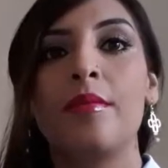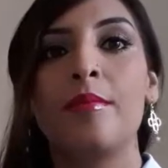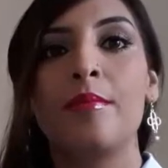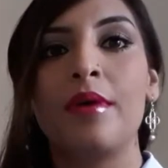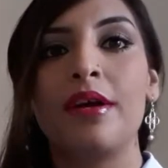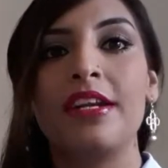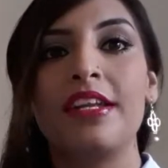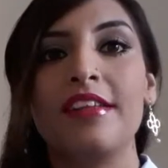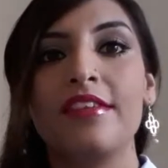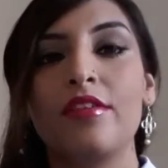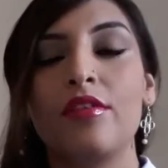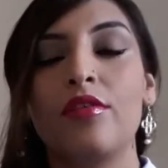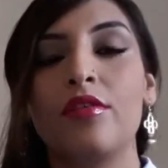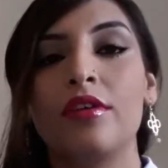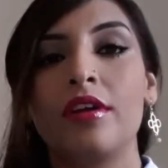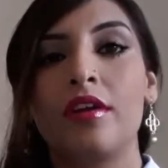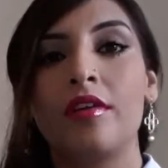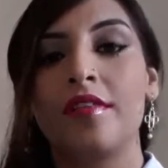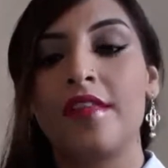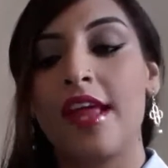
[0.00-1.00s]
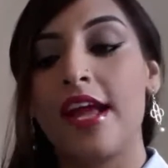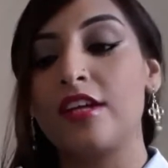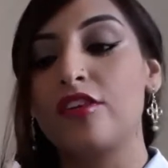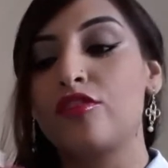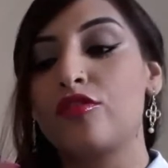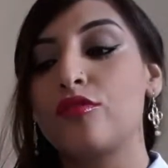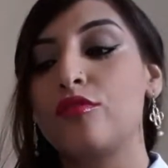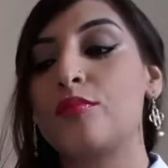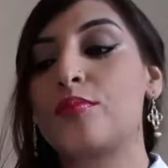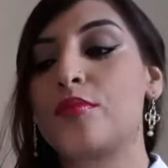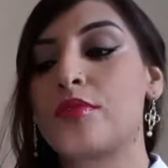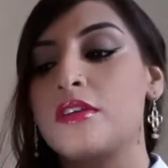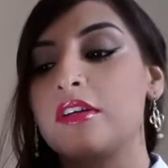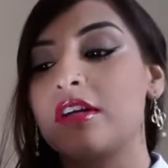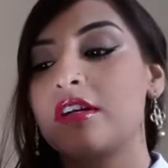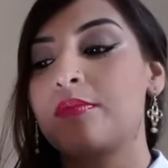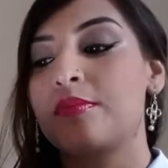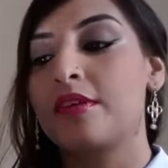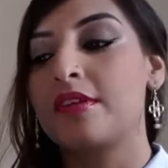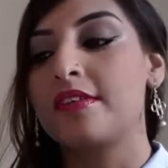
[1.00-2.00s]
the money's gone on the actual
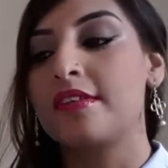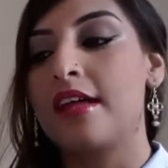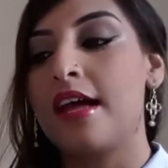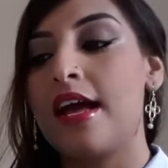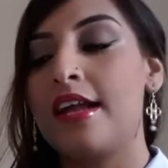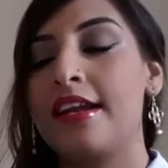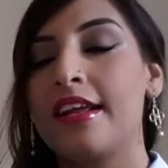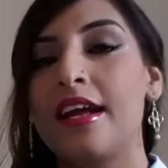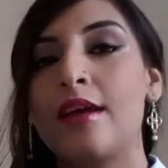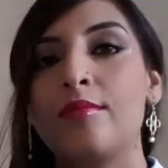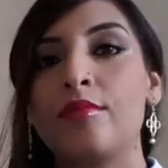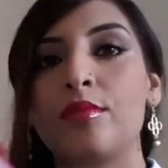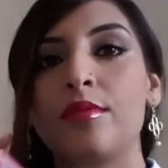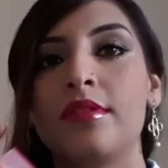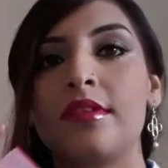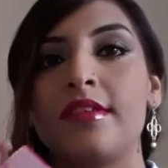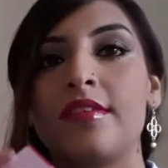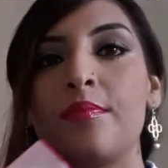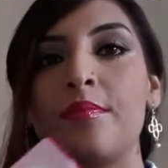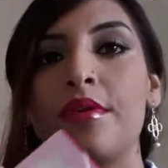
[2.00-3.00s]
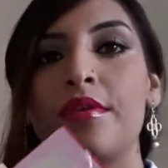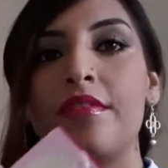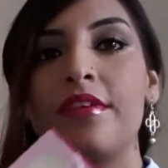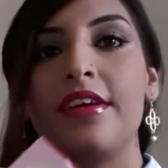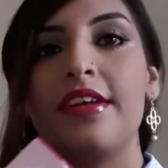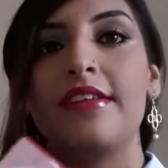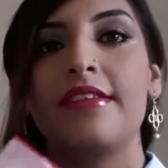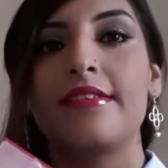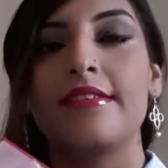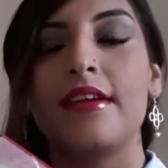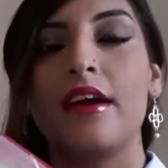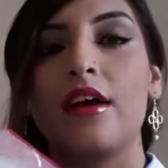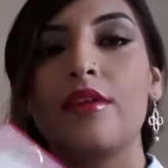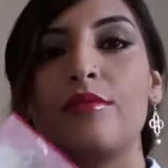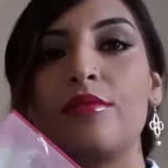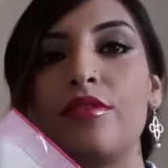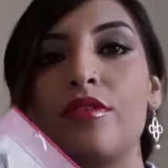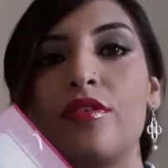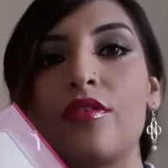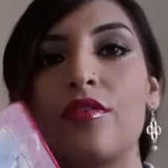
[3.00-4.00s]
product because that and it comes with this mirror
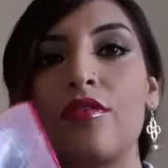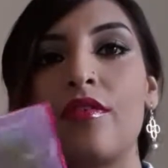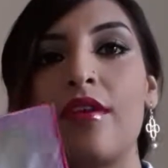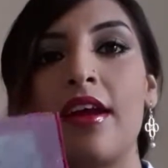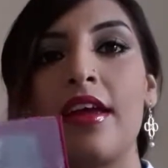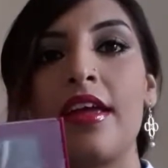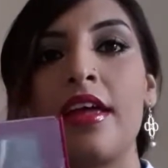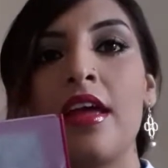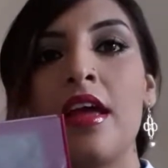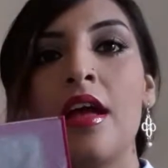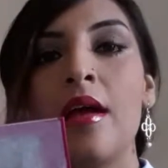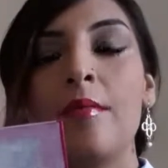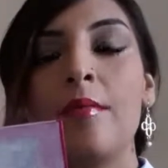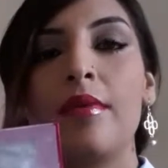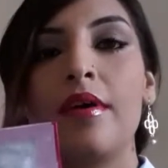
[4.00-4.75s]
inside which is great